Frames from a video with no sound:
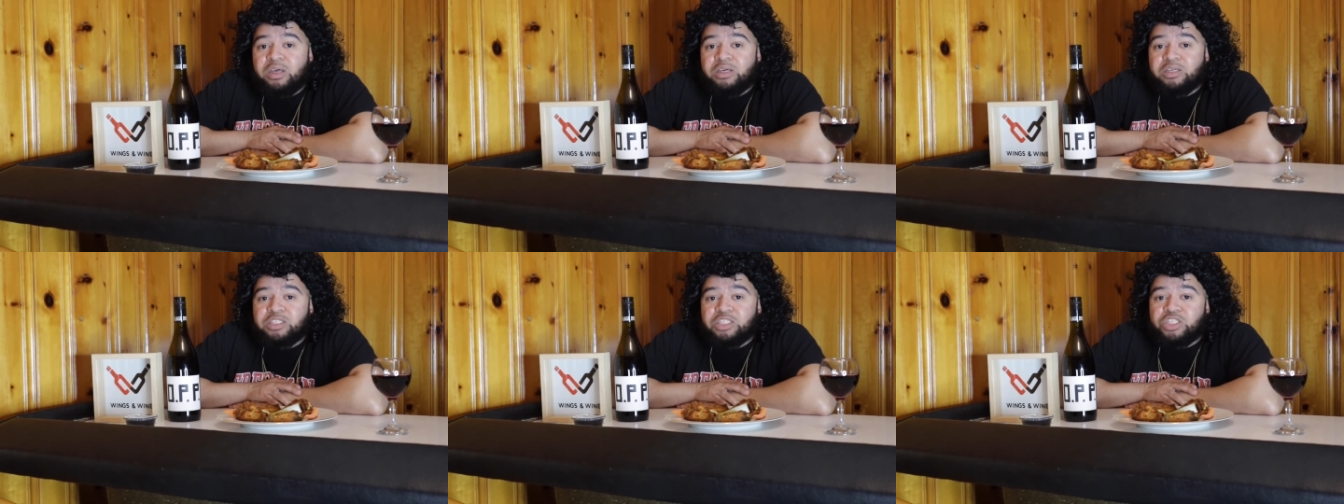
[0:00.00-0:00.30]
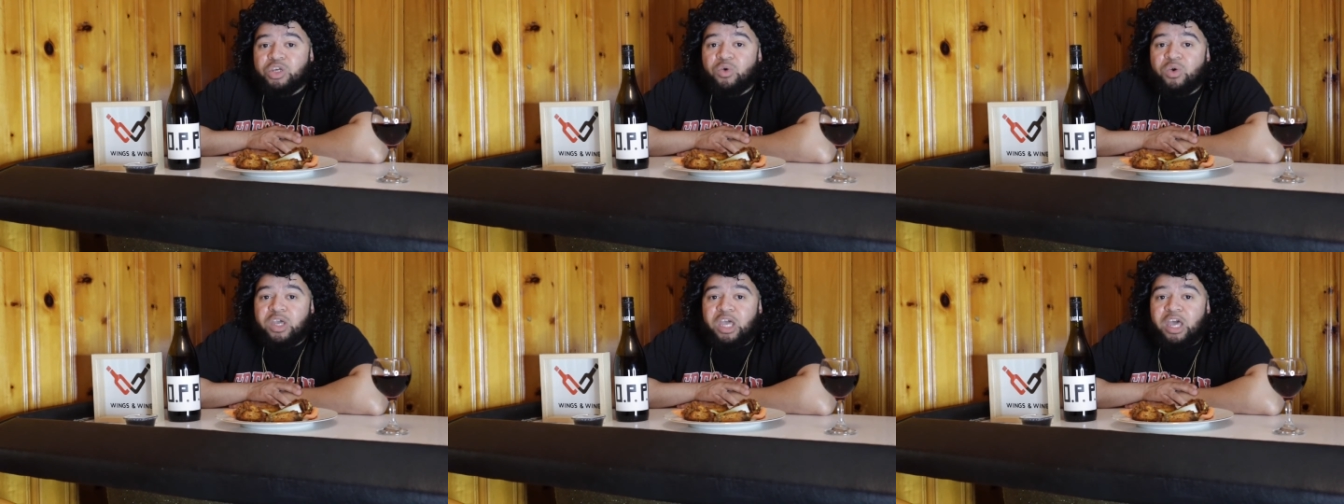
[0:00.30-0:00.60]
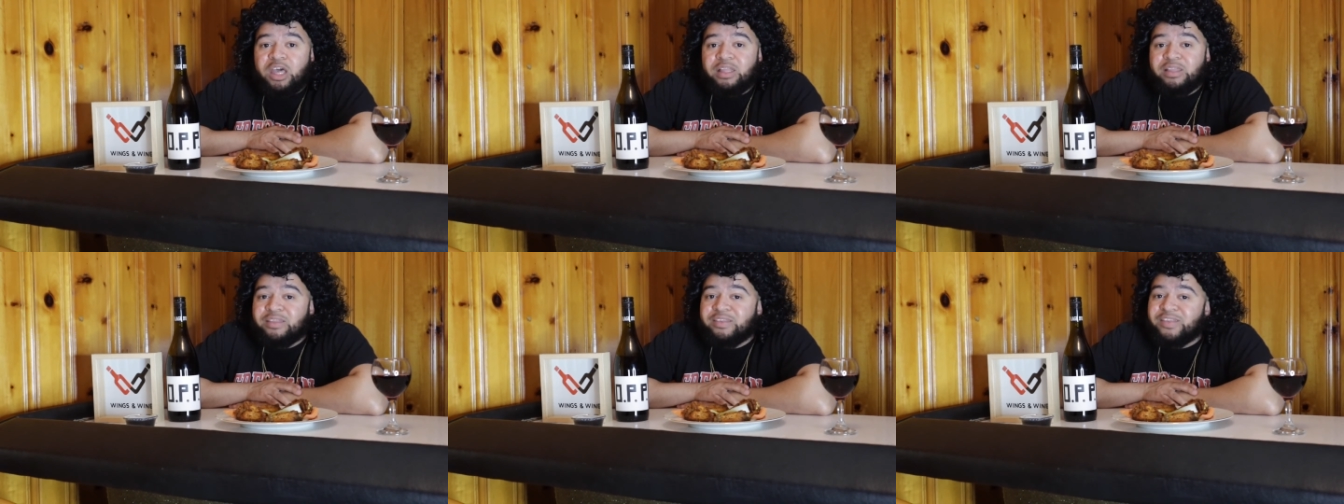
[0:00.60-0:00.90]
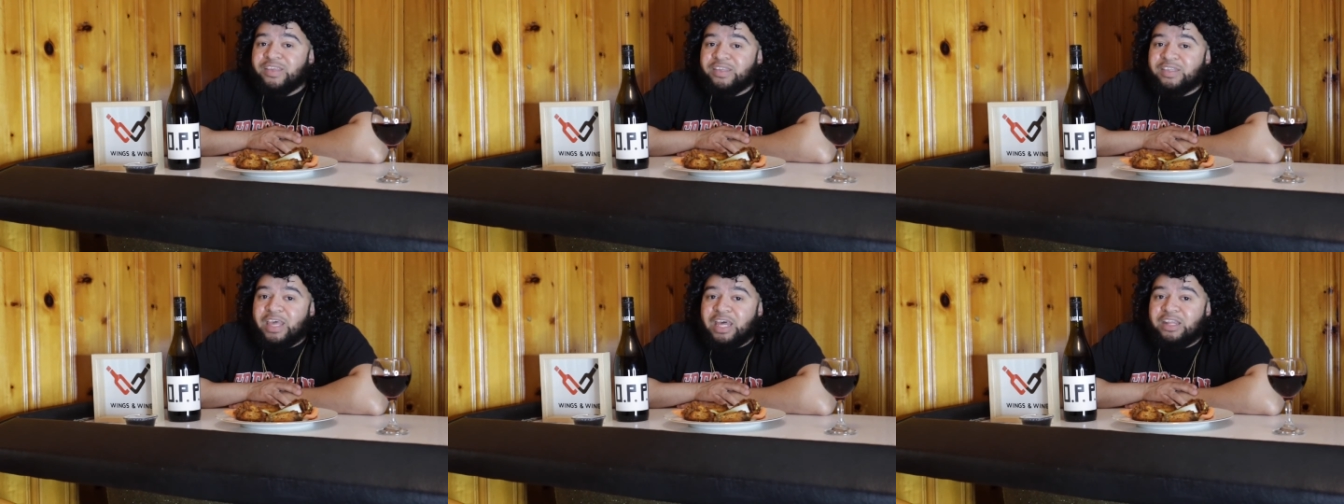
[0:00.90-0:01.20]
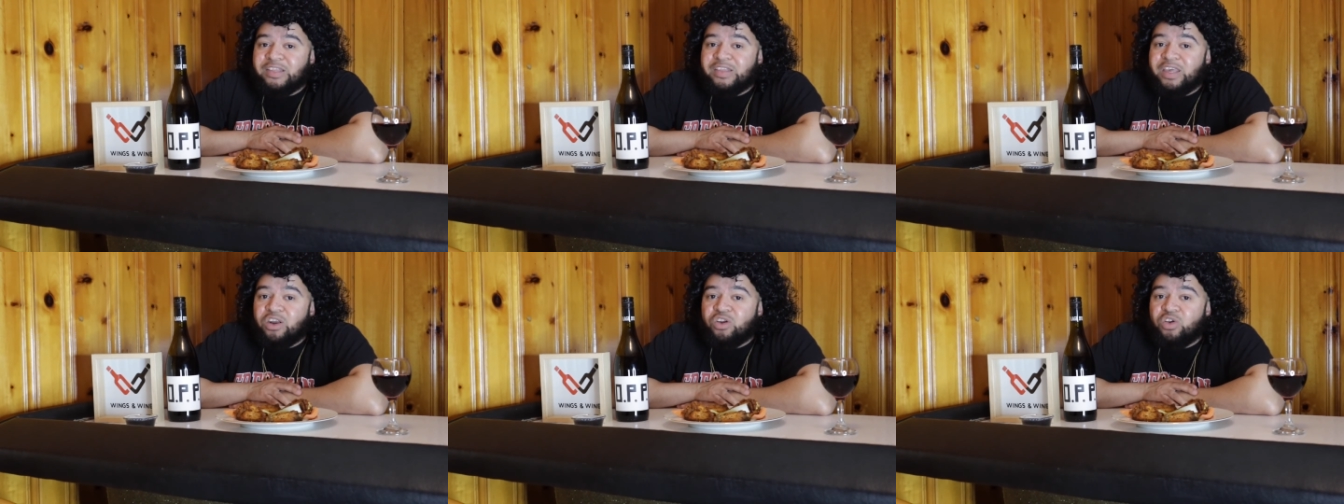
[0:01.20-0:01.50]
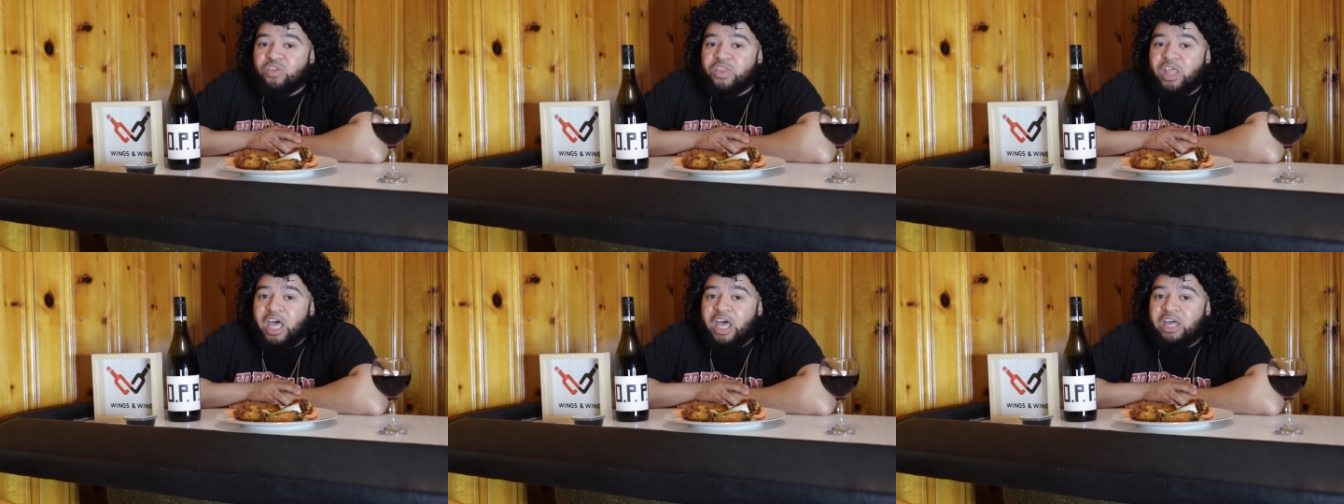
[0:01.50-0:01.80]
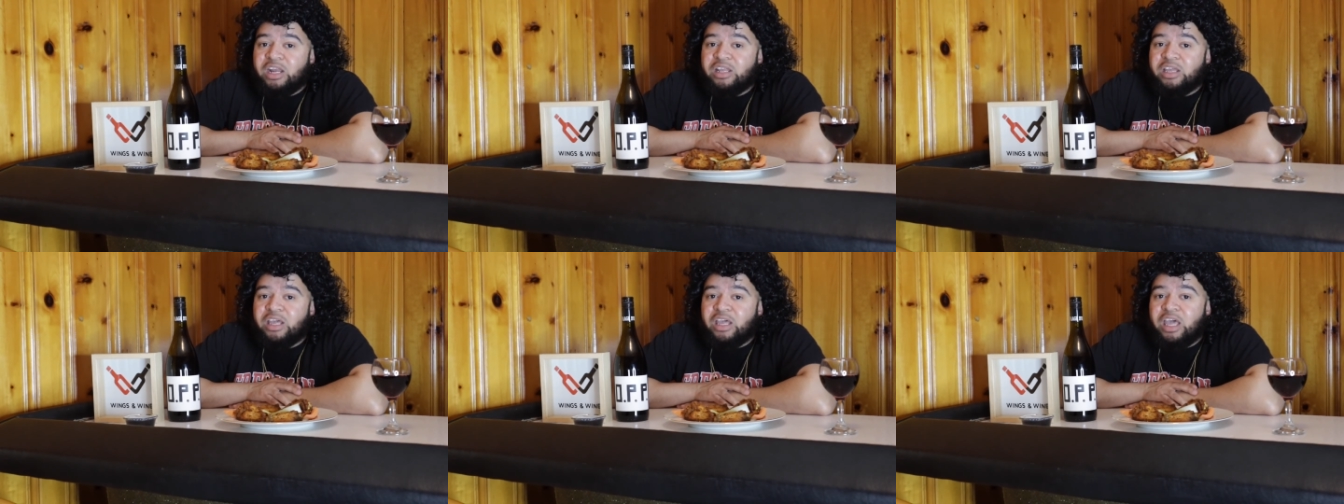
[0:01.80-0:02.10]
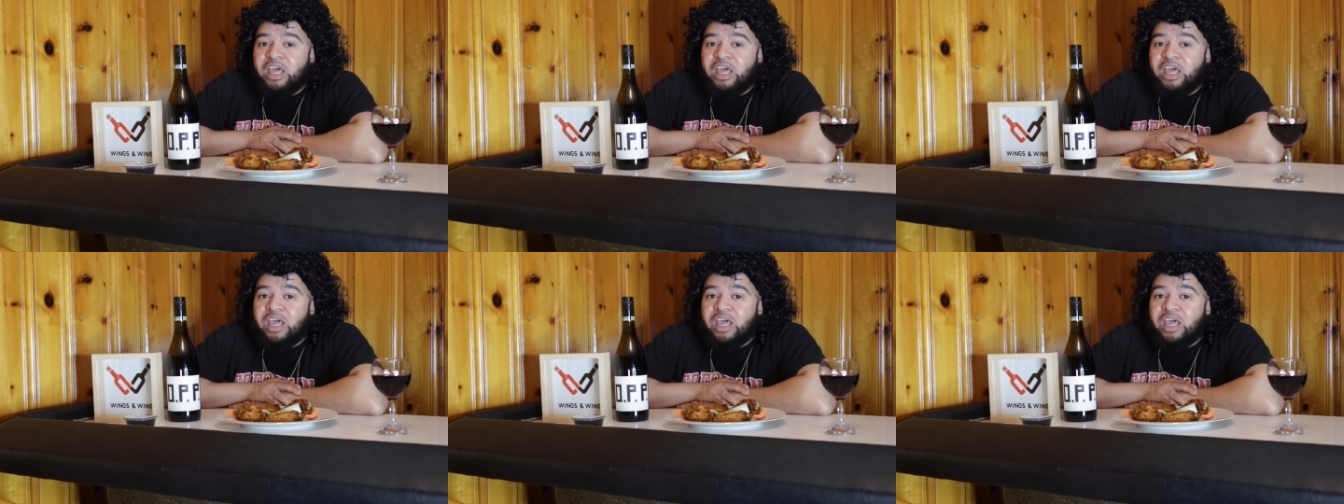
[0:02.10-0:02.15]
So again, 6 out of 10 on that.